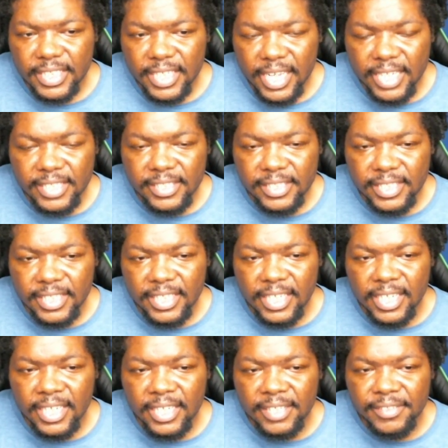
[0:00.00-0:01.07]
as she
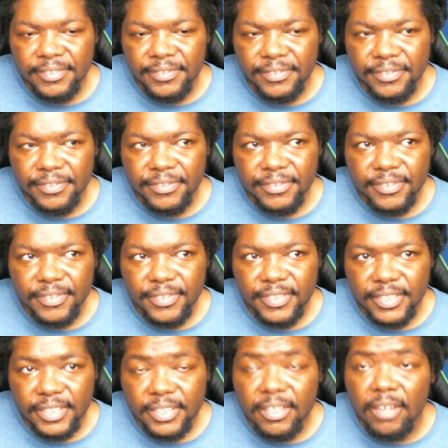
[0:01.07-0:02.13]

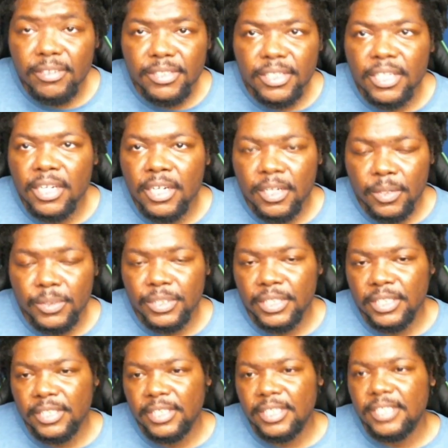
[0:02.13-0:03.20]
comes to a conclusion,
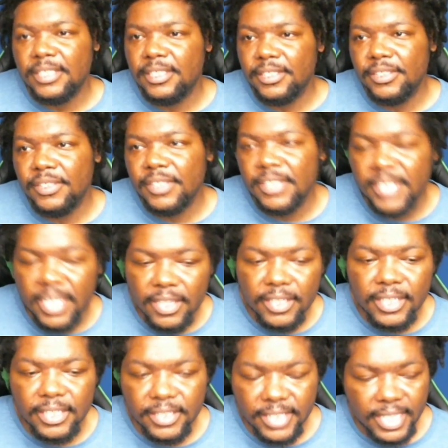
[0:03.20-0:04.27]
because you can tell
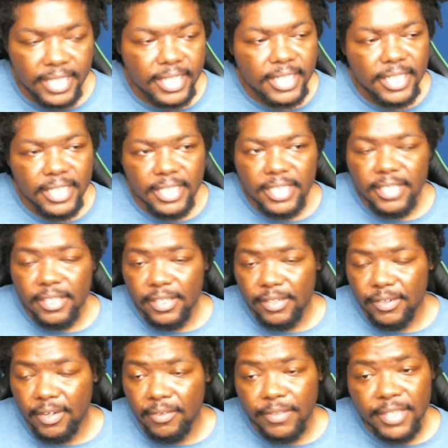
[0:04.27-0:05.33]
it's like,
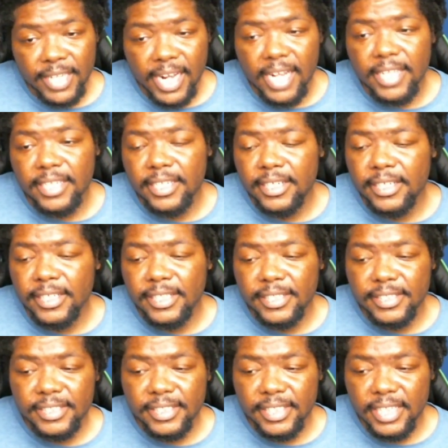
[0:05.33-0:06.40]
I'm gonna get out of here,
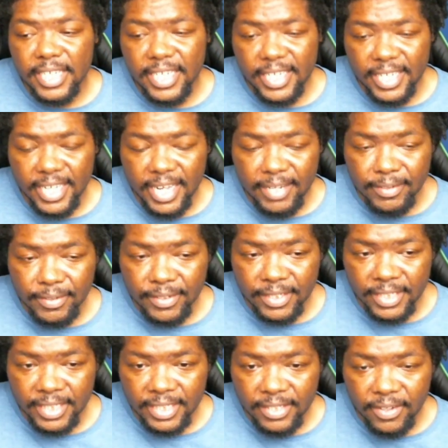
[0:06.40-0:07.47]
I'm
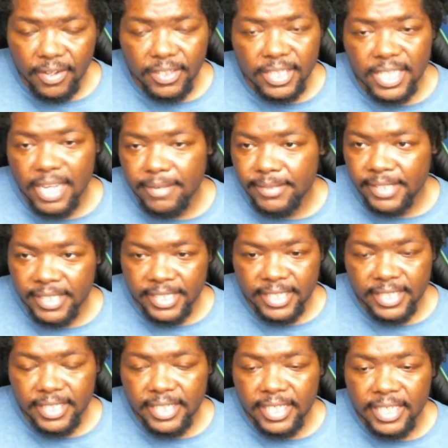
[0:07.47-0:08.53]
gonna call the cops and
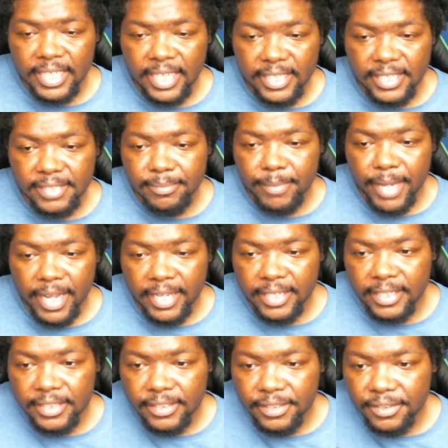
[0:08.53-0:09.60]
get this man
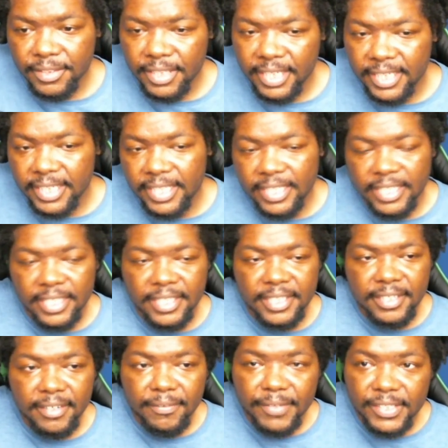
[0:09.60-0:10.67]
into like
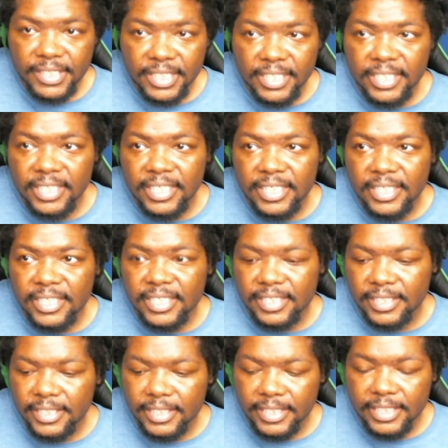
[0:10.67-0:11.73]
a facility, because
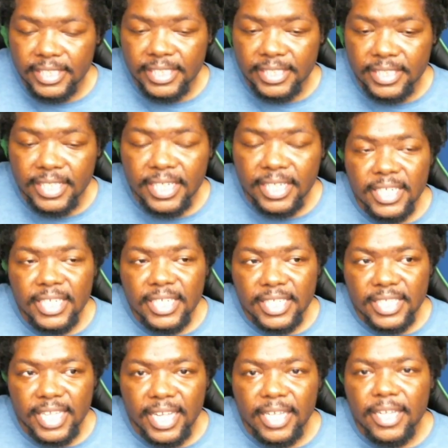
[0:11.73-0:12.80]
he's it's
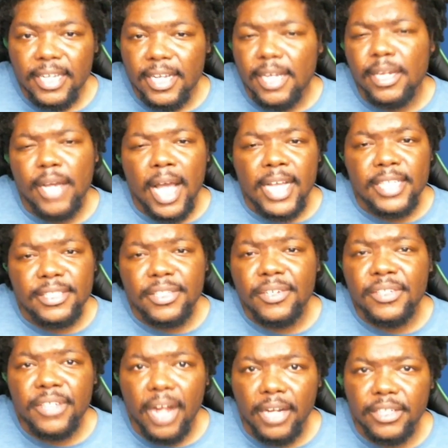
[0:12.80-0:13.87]
like, I guess
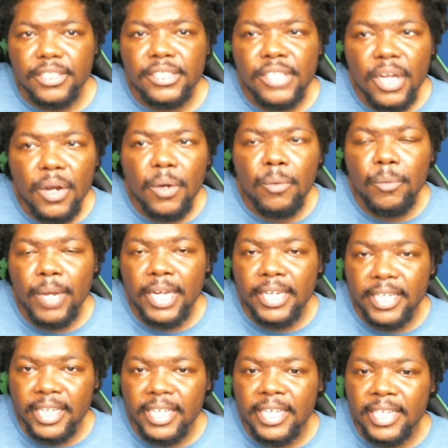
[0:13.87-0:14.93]
certain doctors know
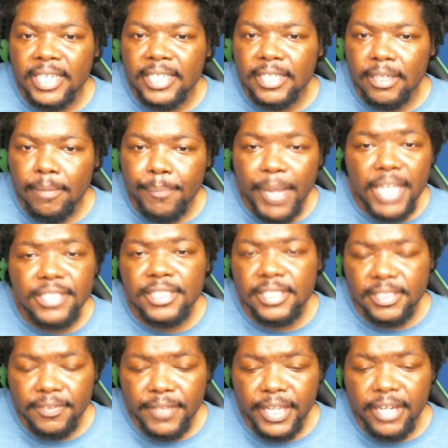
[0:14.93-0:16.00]
when patients
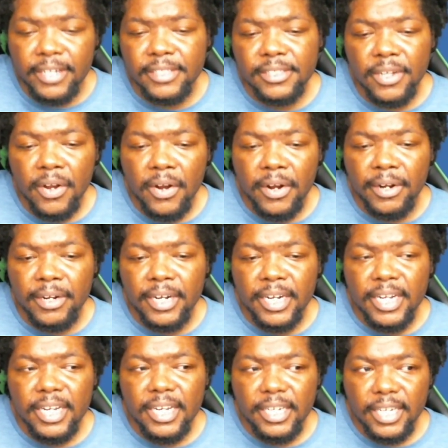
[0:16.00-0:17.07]
of theirs are
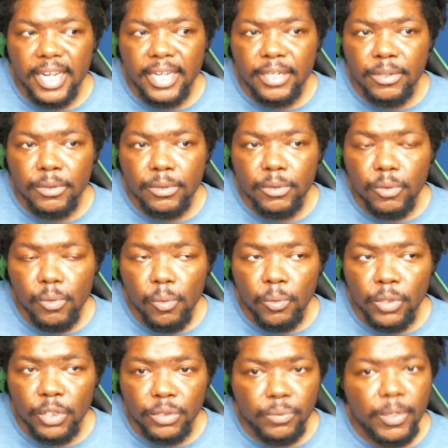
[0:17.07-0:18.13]
like on
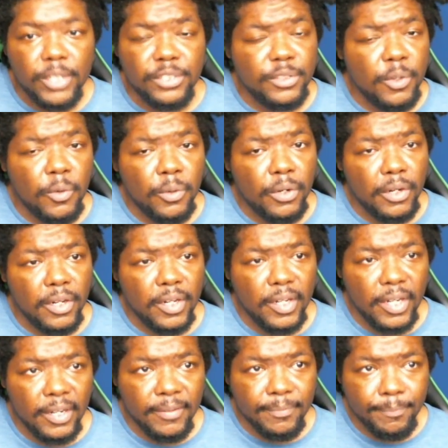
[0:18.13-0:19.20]
a threshold
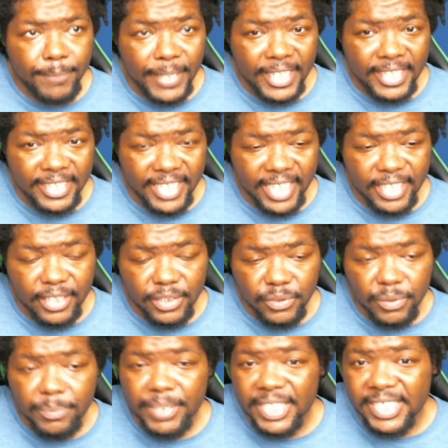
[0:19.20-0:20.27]
of being like
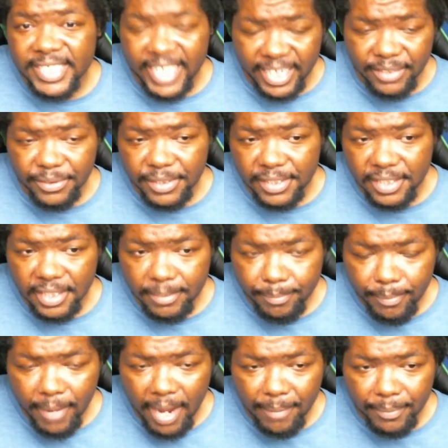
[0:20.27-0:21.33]
extremely dangerous to the
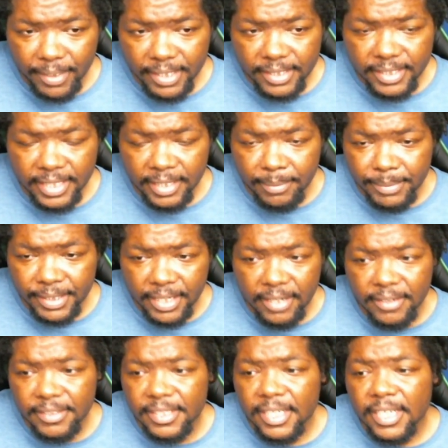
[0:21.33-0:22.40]
populace and themselves.